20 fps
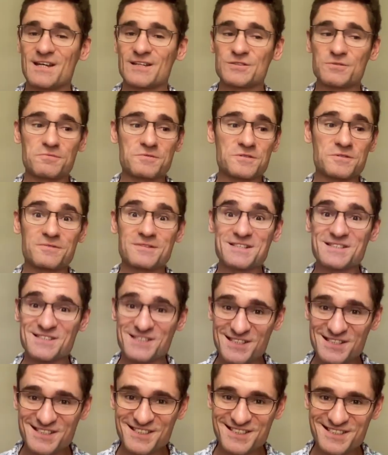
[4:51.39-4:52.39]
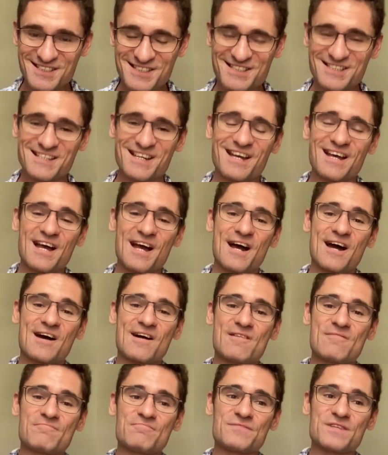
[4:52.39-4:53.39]
to its own existence,
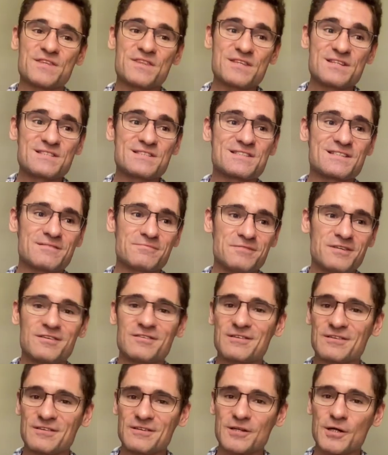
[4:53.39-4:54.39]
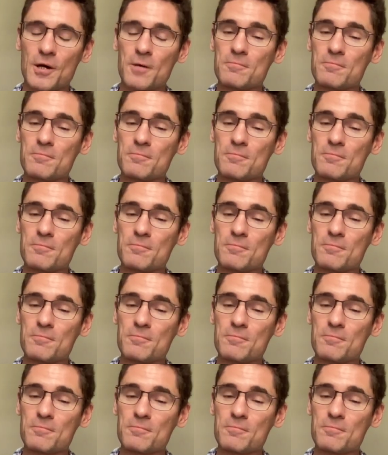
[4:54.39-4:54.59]
then this can be a